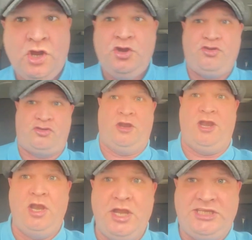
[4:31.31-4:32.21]
You should at
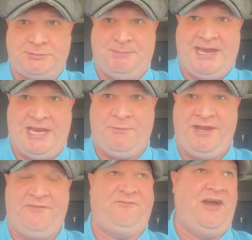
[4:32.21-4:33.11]
least be able to
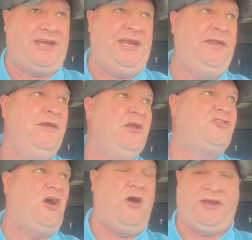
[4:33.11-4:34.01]
hit the fucking
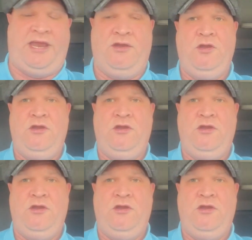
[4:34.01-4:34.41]
target.